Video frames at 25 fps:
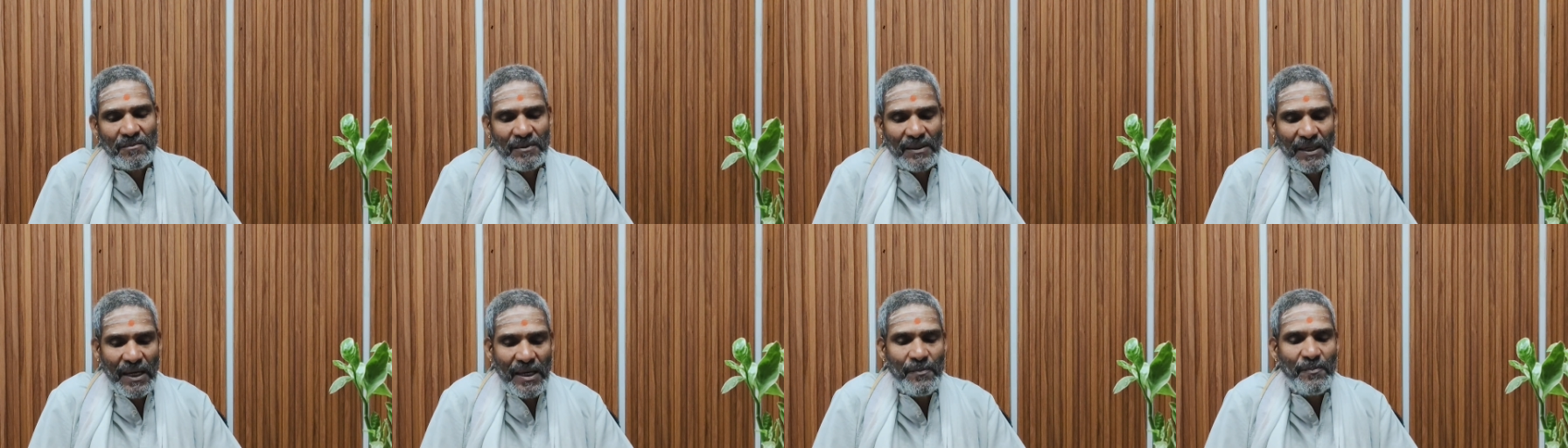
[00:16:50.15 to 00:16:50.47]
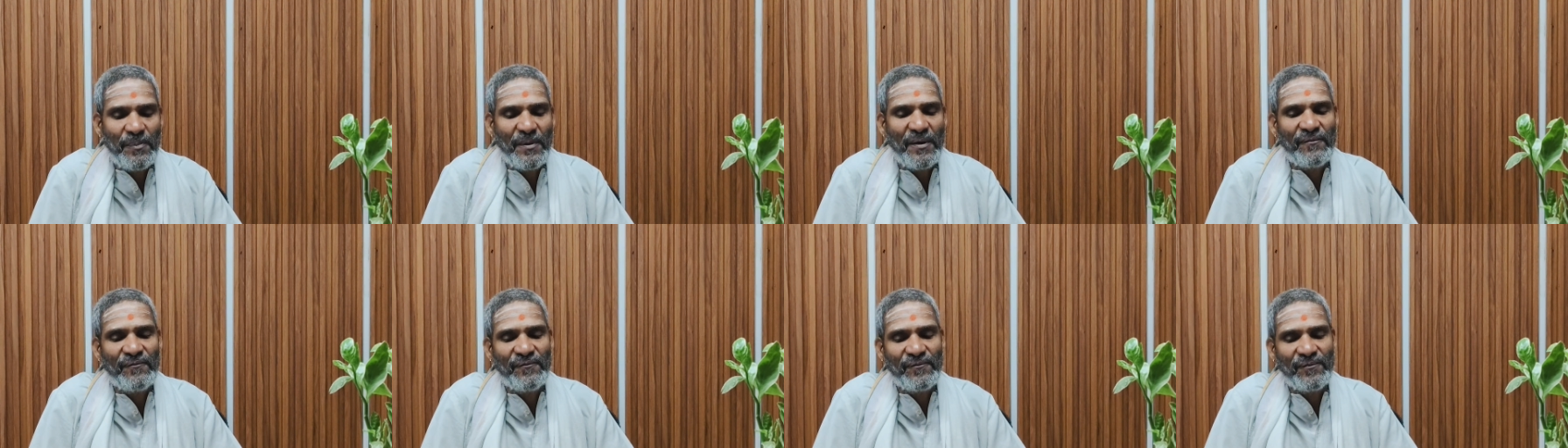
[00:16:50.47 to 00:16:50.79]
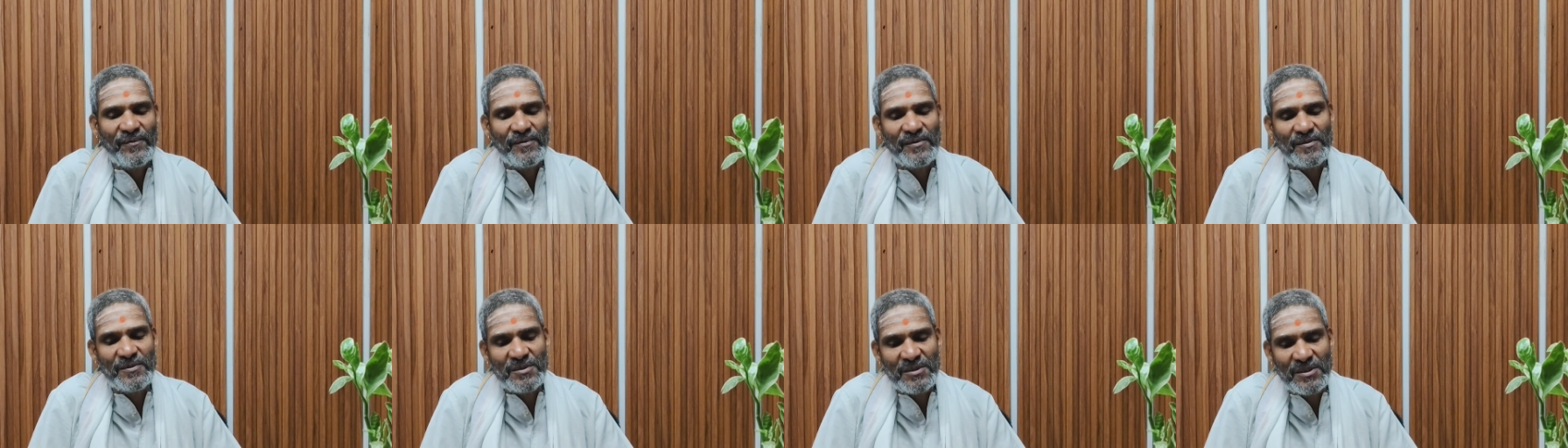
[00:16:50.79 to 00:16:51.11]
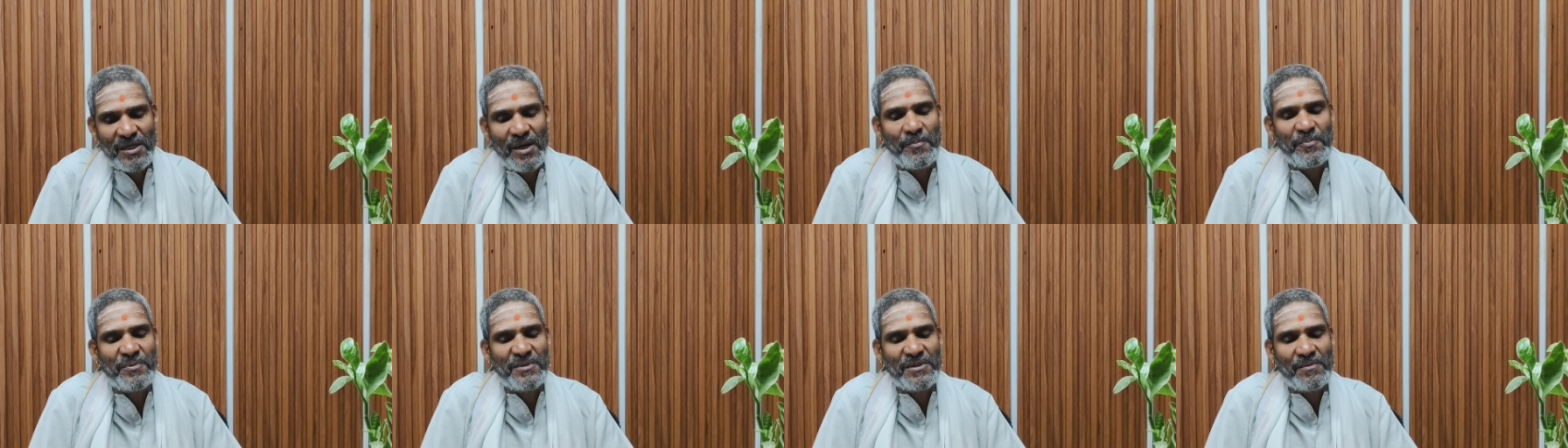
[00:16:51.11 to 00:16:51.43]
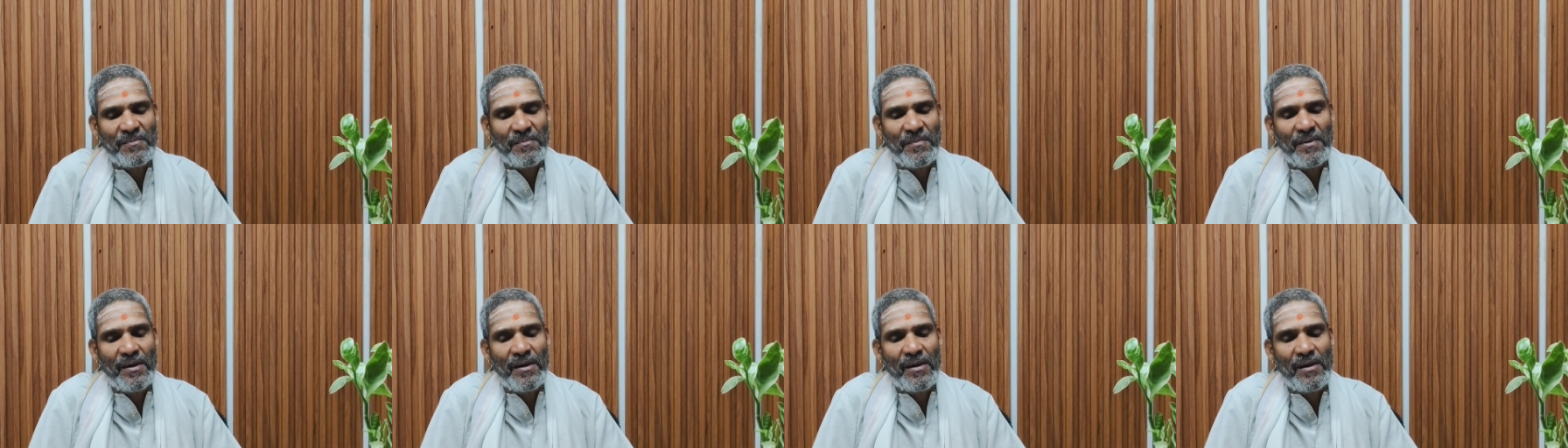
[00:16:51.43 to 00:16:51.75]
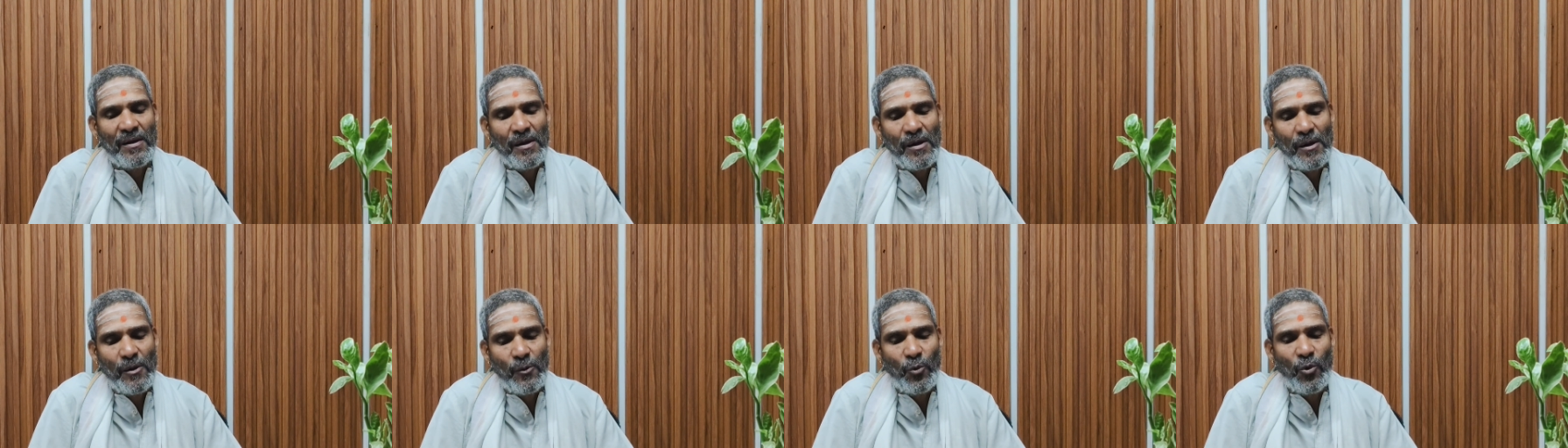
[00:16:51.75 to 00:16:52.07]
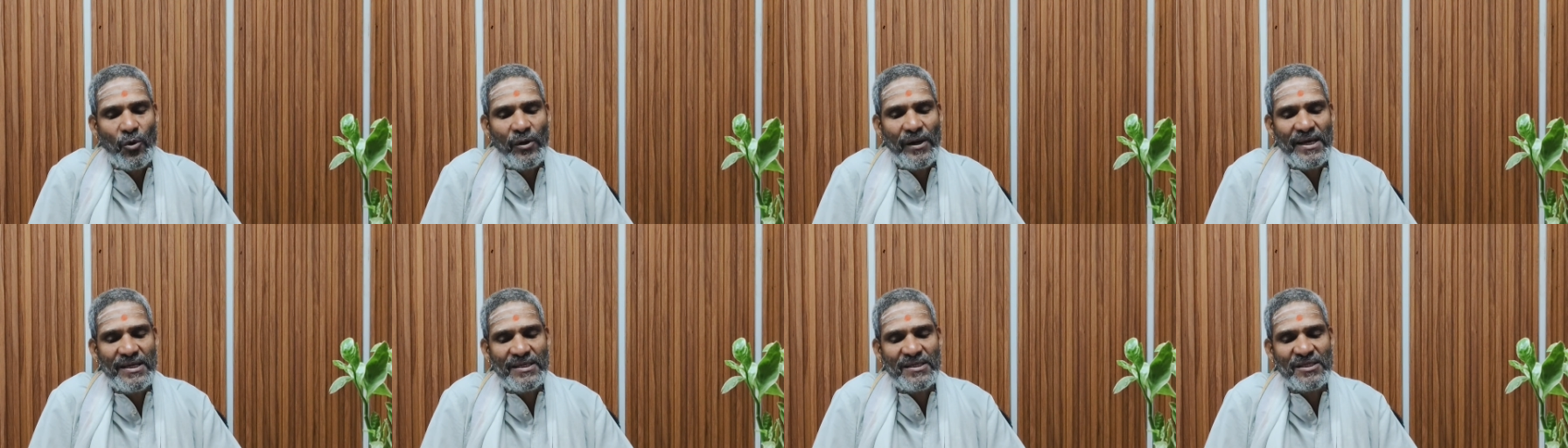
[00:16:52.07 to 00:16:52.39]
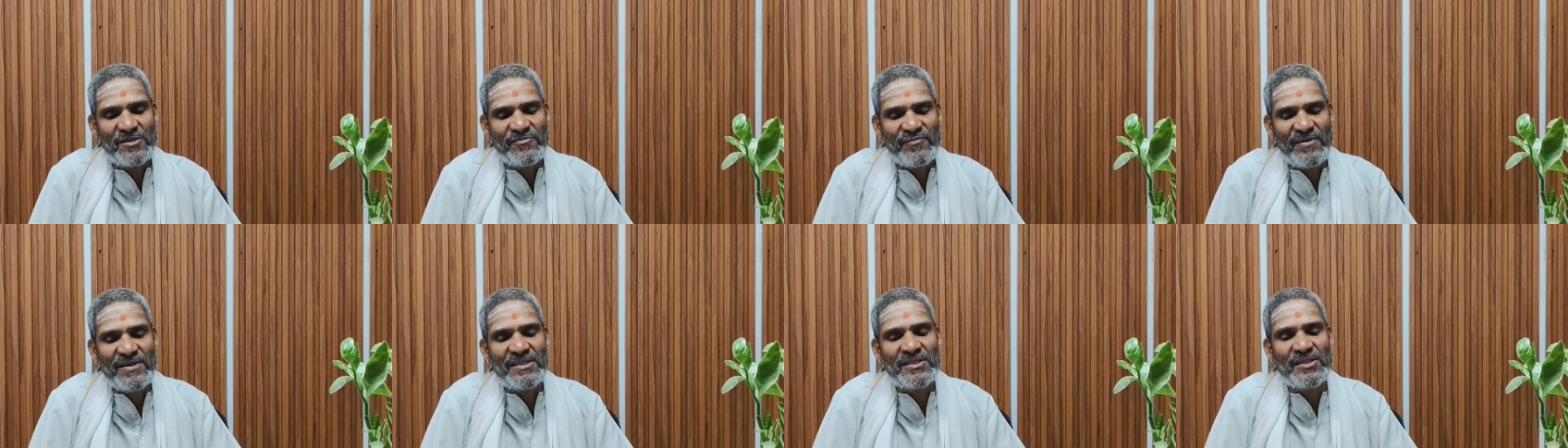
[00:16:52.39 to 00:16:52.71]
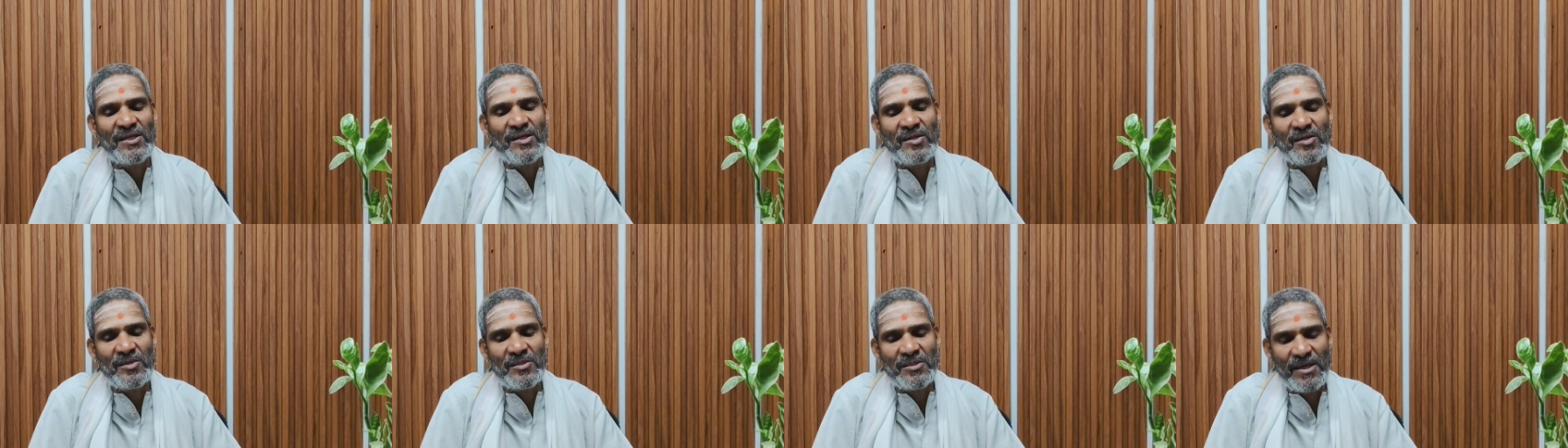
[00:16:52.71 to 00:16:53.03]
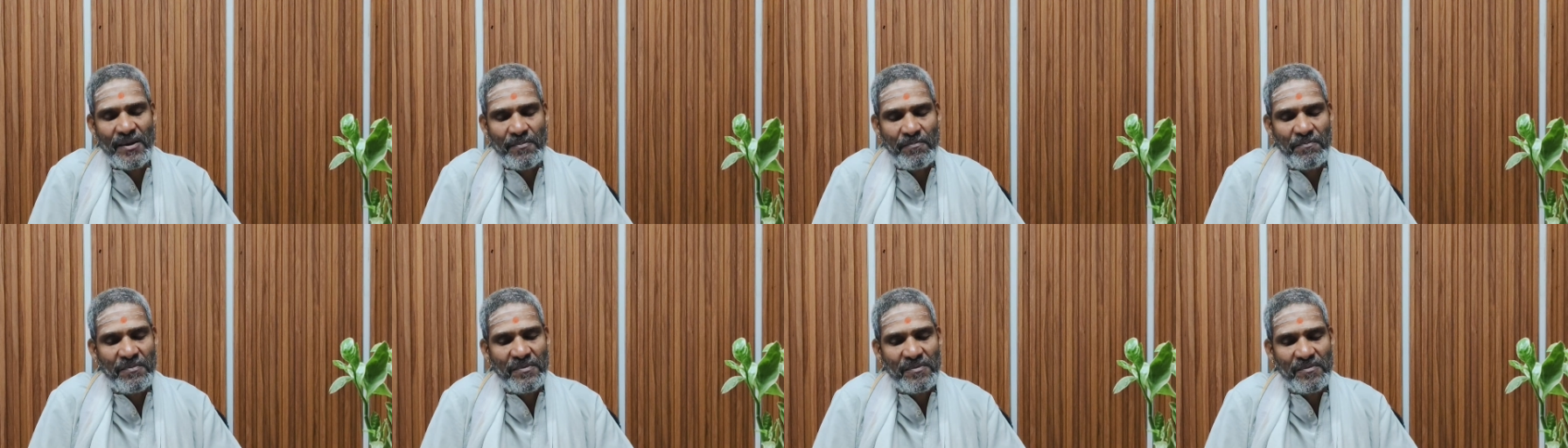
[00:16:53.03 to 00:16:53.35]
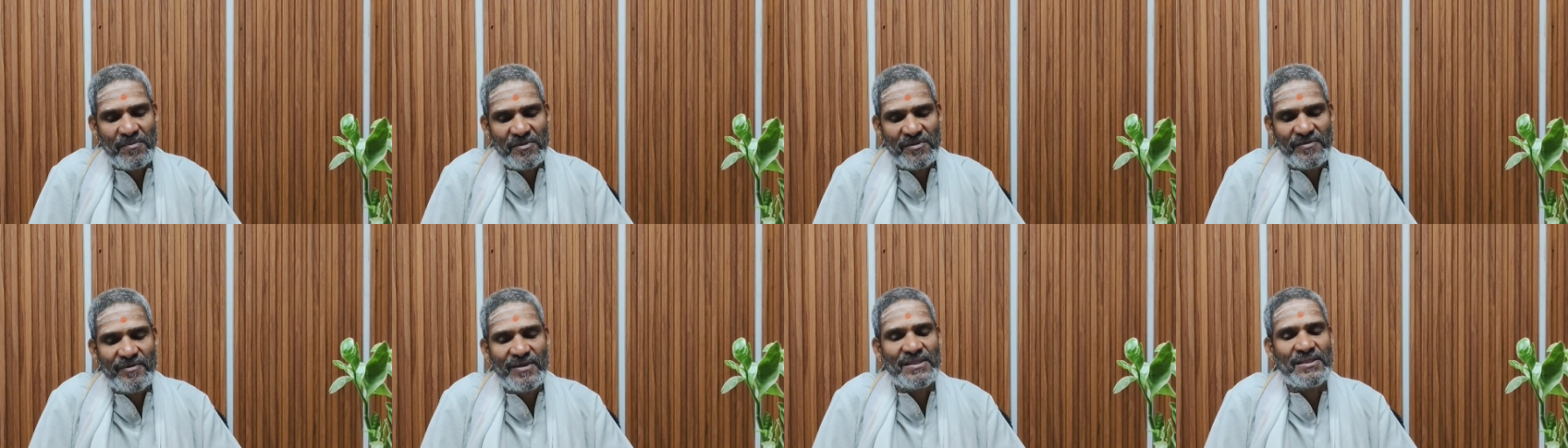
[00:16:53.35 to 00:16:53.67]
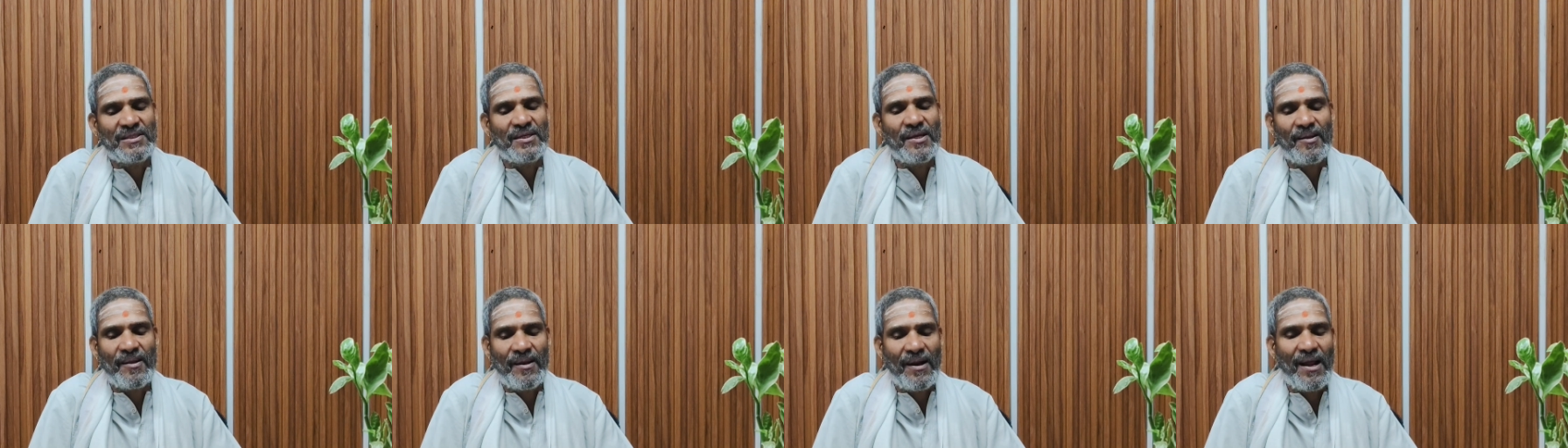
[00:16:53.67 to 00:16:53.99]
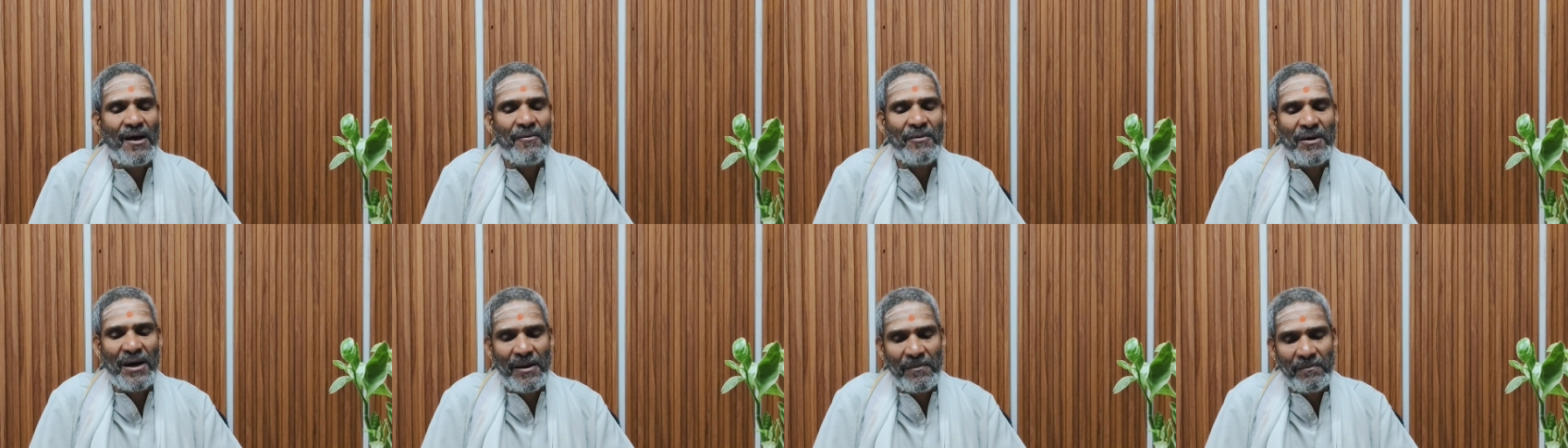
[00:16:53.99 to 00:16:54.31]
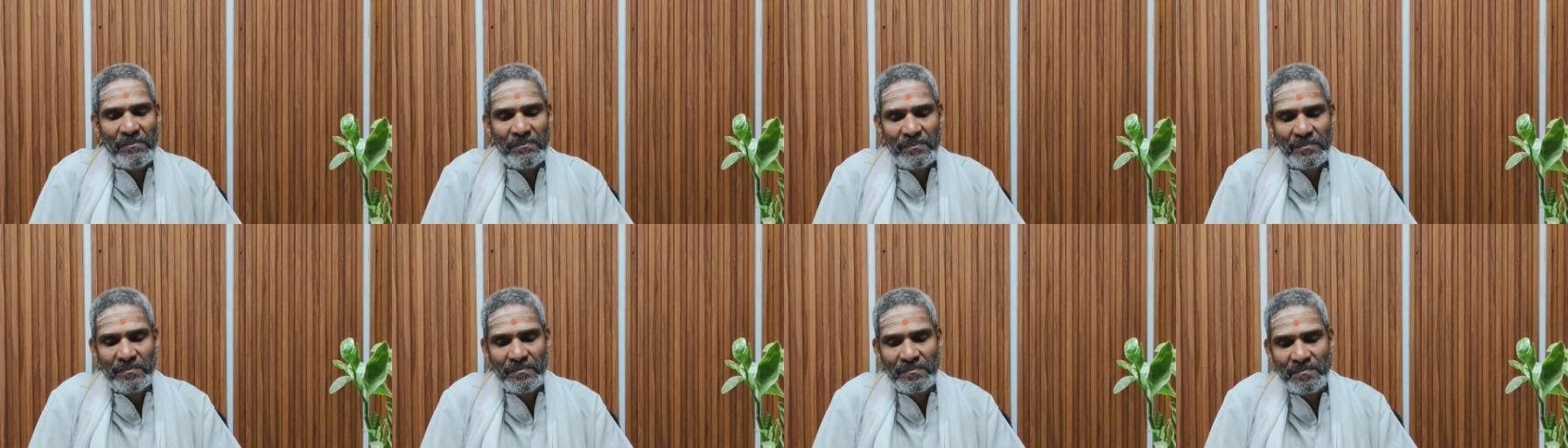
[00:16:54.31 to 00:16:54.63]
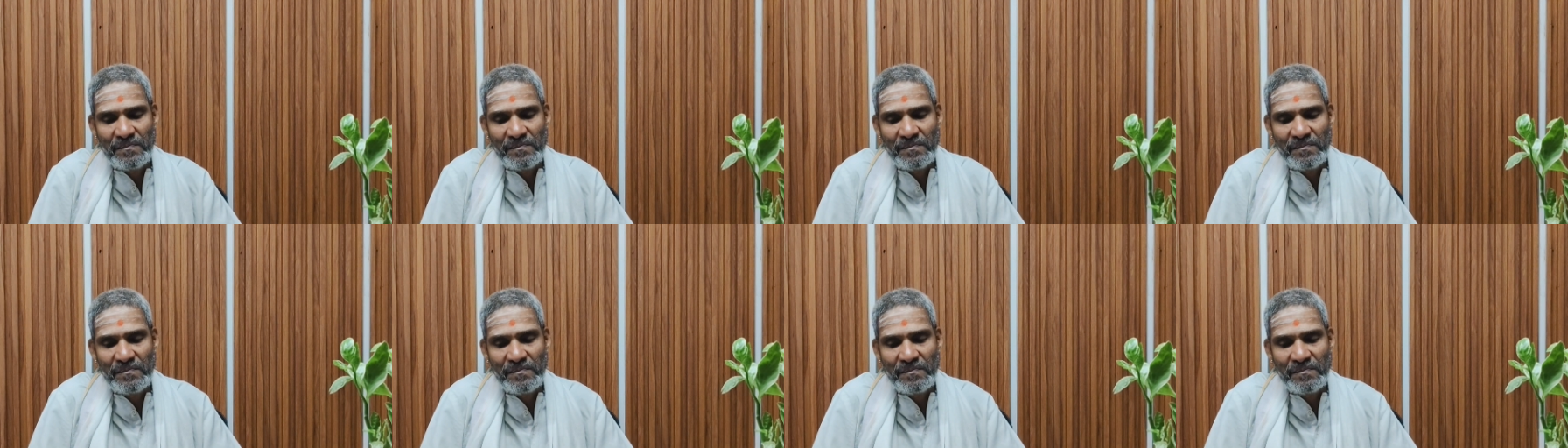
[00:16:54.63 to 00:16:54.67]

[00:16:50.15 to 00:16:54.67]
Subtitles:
type of ships known as swastik ship, swastik nava.